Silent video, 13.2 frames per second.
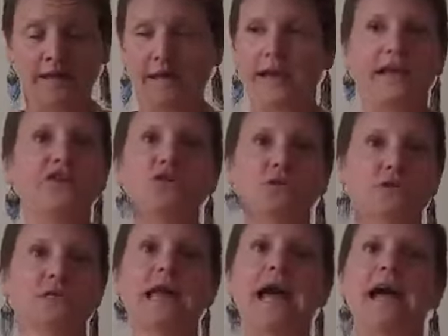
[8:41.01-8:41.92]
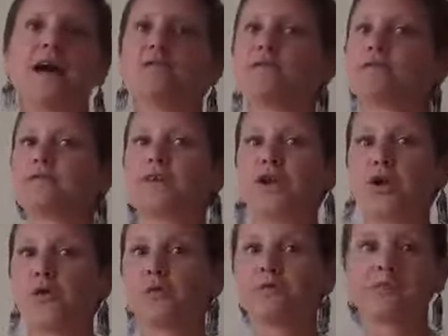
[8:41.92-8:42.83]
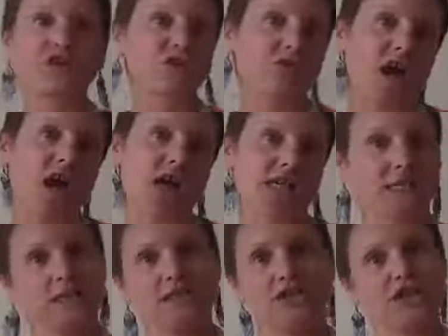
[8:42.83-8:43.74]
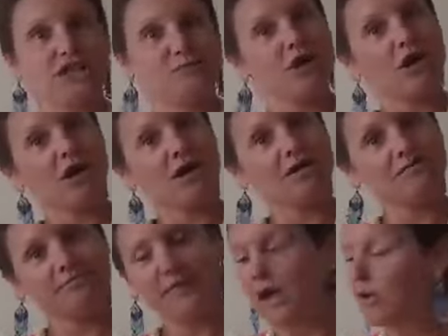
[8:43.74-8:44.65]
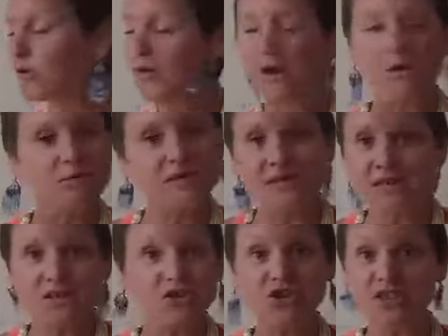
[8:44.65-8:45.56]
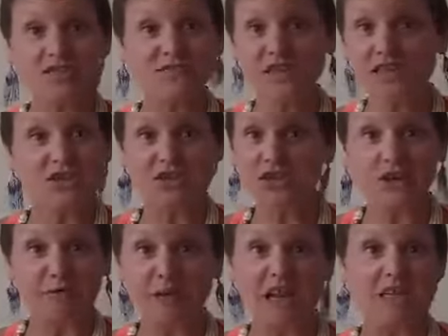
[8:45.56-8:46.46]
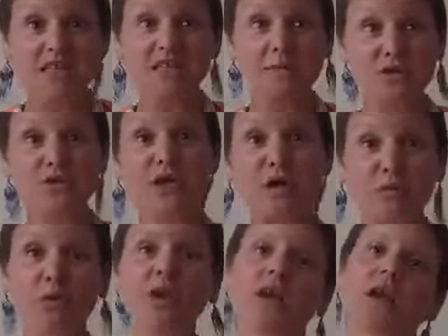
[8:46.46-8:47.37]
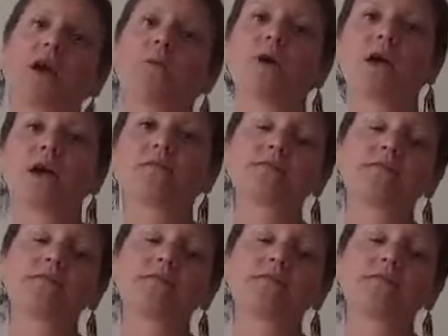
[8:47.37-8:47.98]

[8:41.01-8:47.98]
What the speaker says: Had I chosen to have, French fries and a cheeseburger, I would probably still just feel as good because I'm to that point now where